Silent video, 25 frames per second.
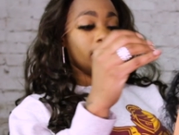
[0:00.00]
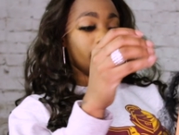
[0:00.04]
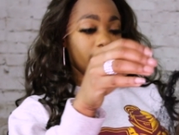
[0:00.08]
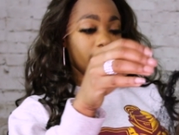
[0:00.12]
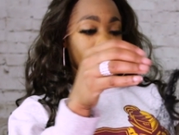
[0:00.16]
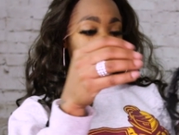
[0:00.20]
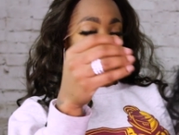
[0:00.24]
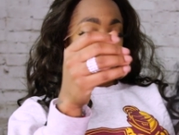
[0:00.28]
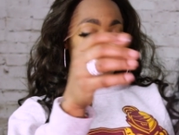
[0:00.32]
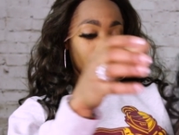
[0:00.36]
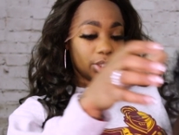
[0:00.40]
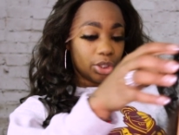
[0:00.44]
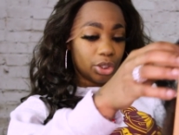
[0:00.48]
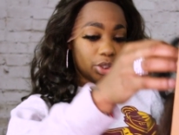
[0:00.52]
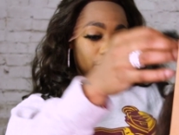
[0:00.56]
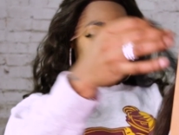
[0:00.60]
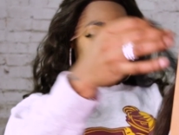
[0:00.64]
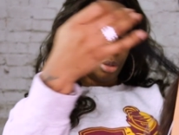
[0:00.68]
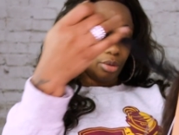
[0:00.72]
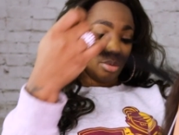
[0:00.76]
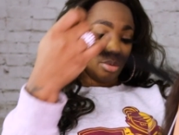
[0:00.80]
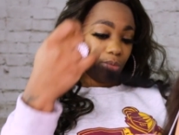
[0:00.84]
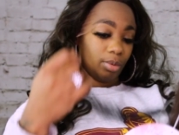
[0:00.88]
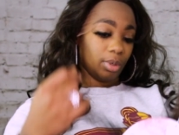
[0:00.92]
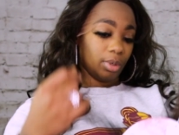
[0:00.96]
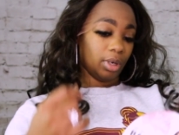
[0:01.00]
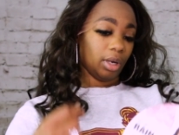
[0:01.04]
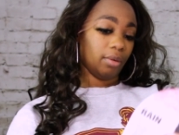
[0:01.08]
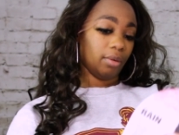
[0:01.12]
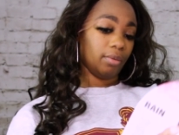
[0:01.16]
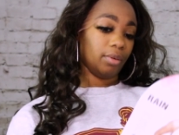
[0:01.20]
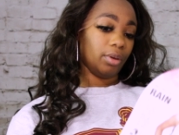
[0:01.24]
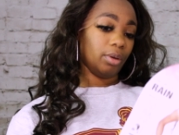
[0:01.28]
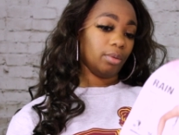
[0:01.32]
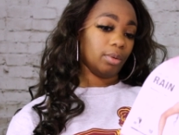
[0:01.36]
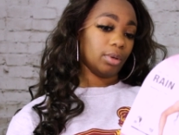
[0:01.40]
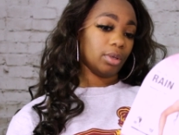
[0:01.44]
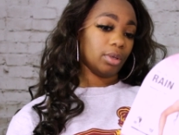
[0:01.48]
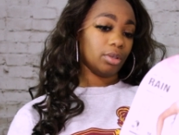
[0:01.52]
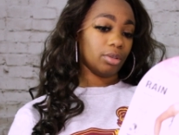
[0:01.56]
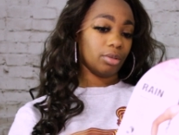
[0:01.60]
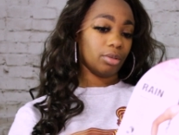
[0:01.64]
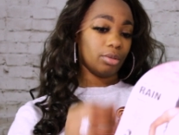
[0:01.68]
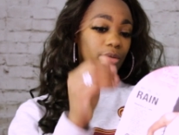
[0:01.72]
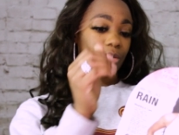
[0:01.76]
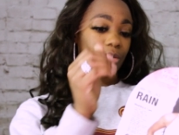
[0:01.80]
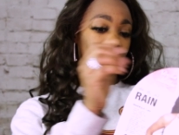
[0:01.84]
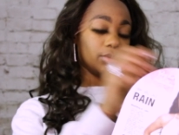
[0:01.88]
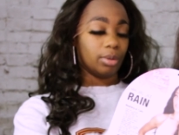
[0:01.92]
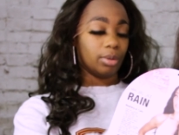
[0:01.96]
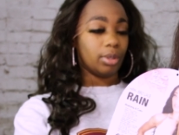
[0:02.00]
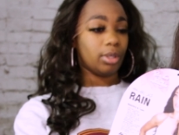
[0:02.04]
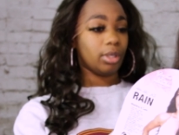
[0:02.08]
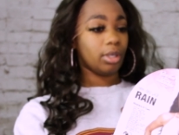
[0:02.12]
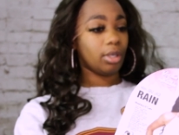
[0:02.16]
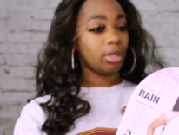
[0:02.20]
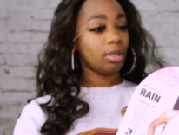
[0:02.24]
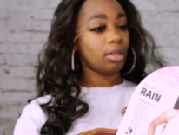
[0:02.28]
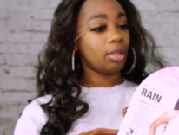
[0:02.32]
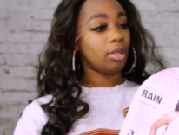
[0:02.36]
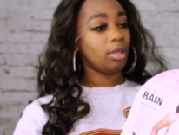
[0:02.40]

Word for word: bleached, whatever you want to do to it.